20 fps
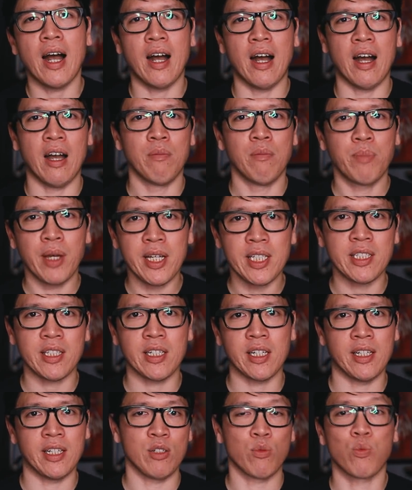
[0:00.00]
uh, and
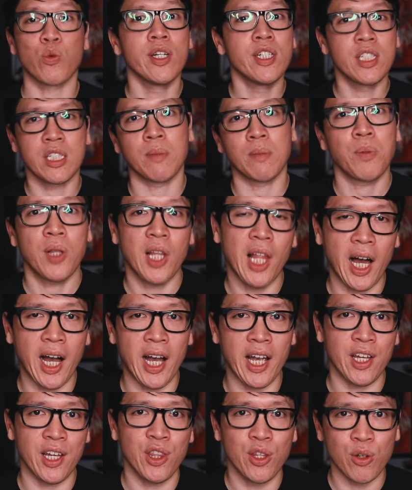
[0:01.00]
basically
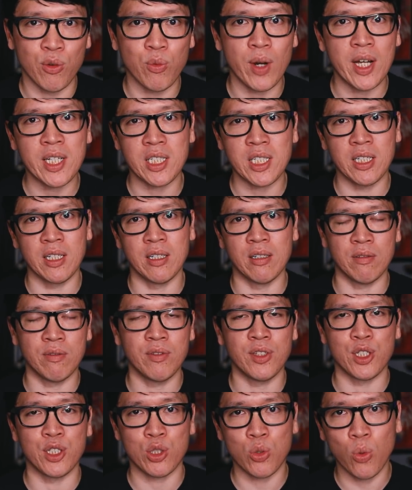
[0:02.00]
resupply the rest
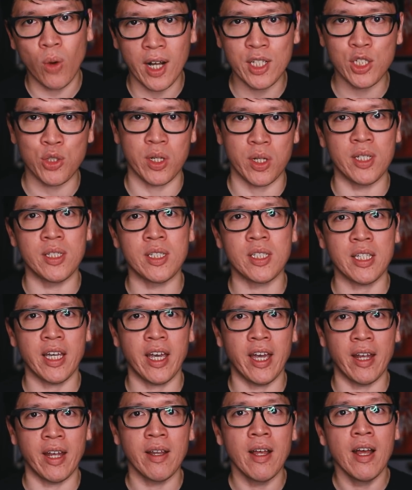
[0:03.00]
of the squadrons.
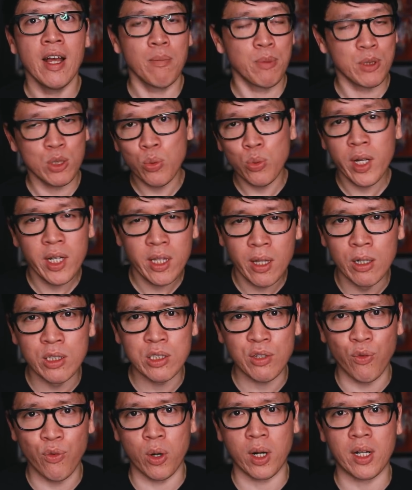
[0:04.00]
And between
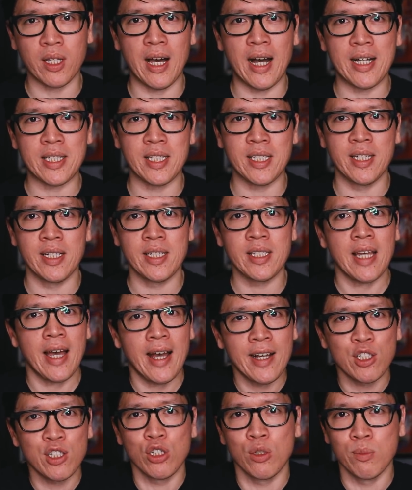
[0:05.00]
those four classes,
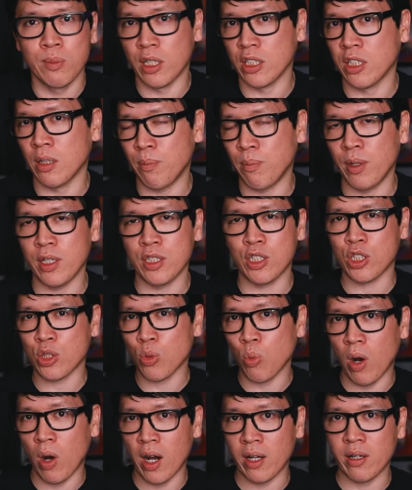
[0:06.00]
as you build up a
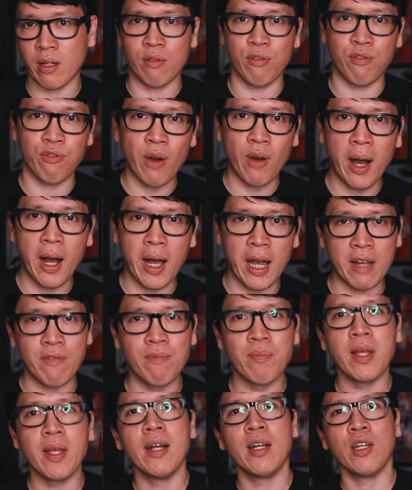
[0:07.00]
squad of
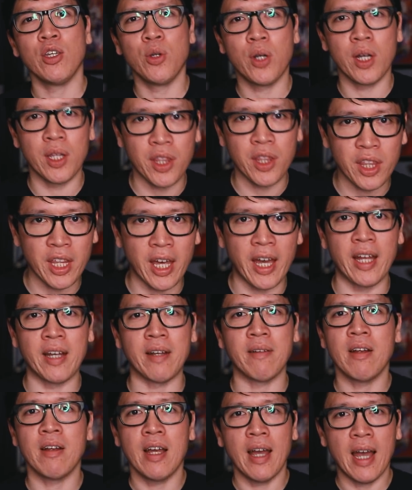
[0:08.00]
five, you can
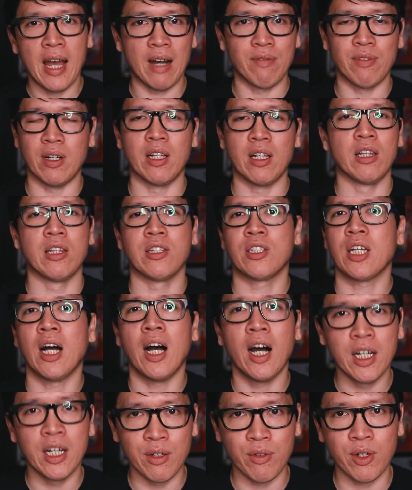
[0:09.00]
then have a
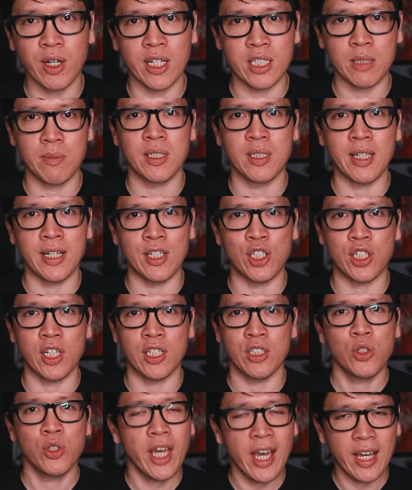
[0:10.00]
ton of
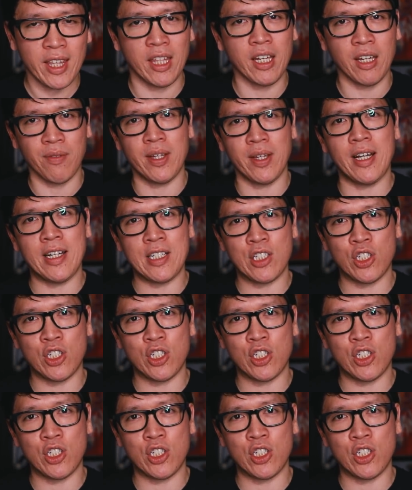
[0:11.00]
customization. You can't think of it